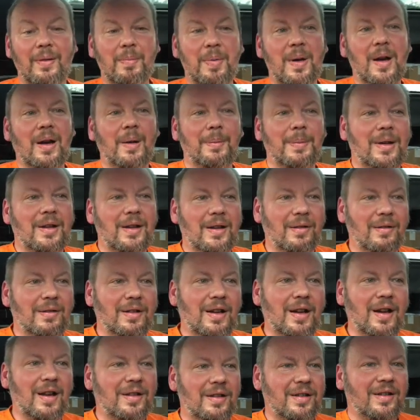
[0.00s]
Barbecue,
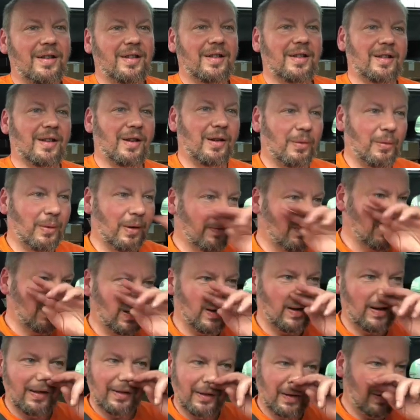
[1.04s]
yes, hot weather, get
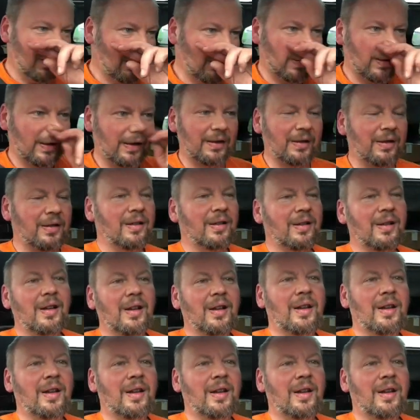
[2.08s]
out in the garden,